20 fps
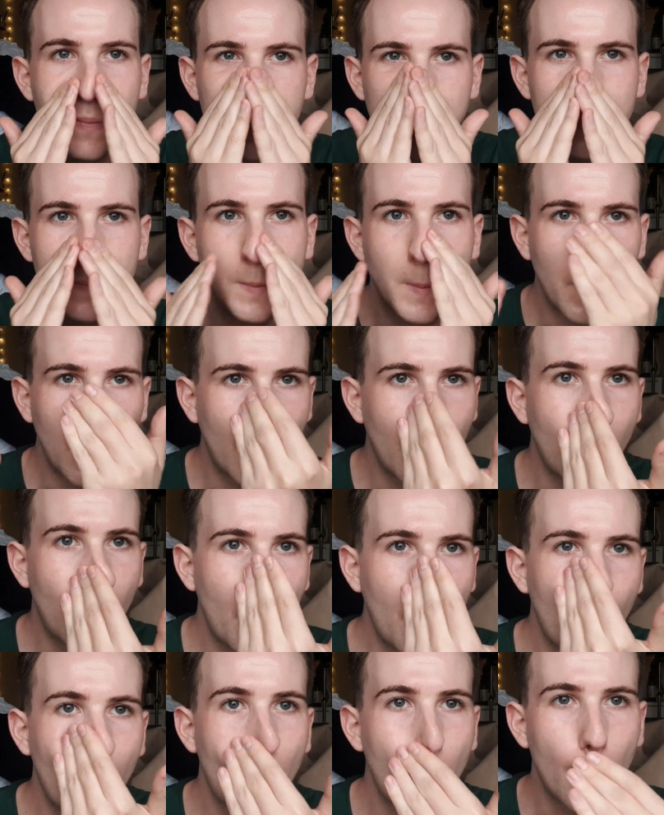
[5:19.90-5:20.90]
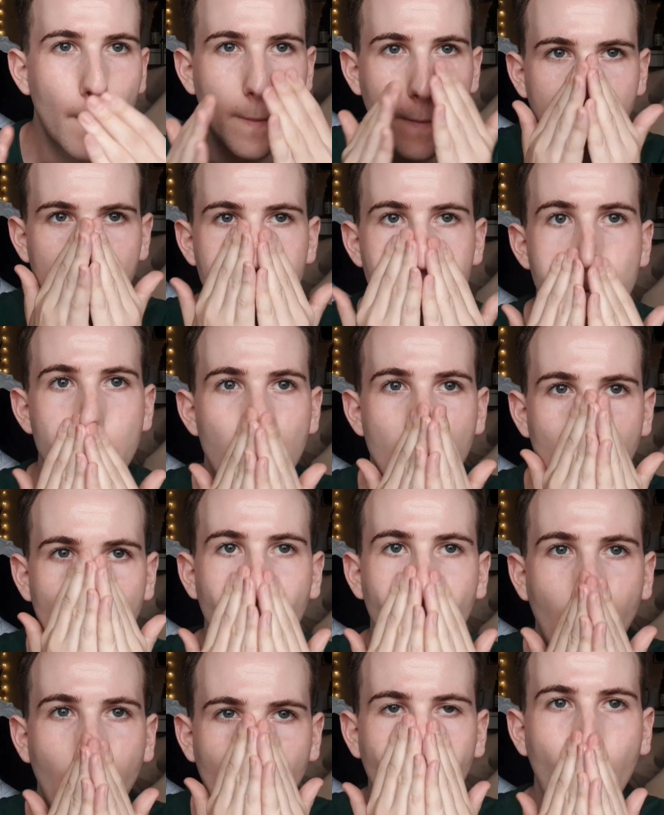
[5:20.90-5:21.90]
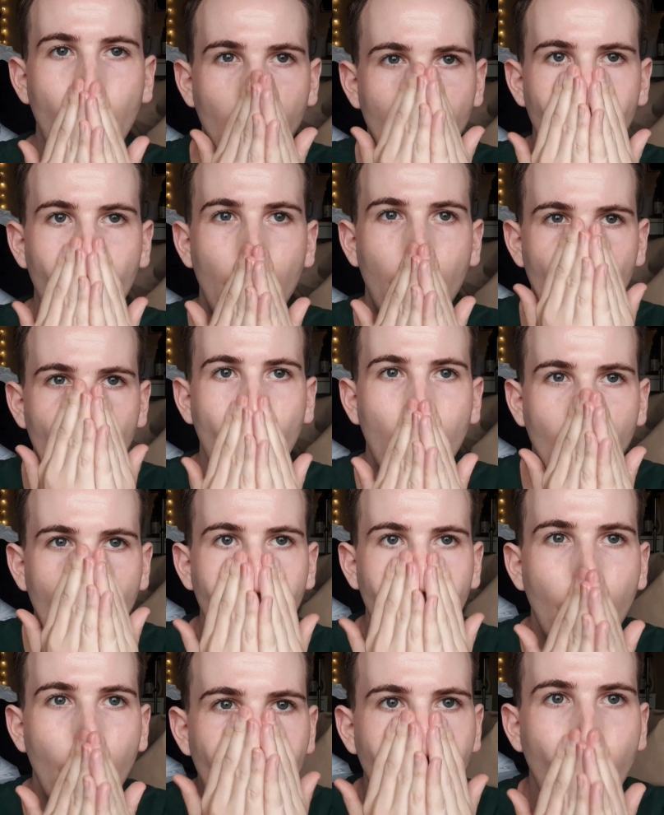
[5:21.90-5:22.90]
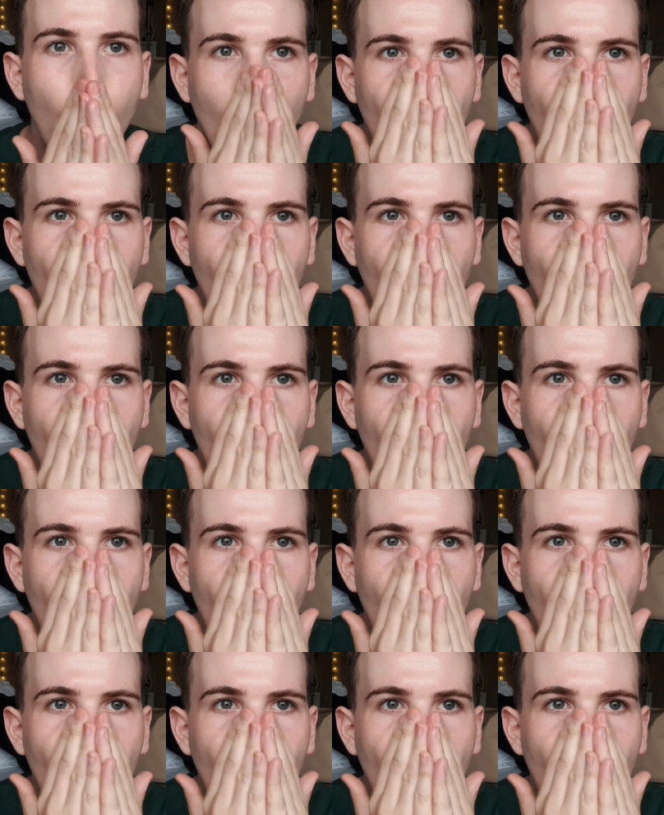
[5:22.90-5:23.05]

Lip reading: For the sake of the video, I wanted to also try and share some tips or anything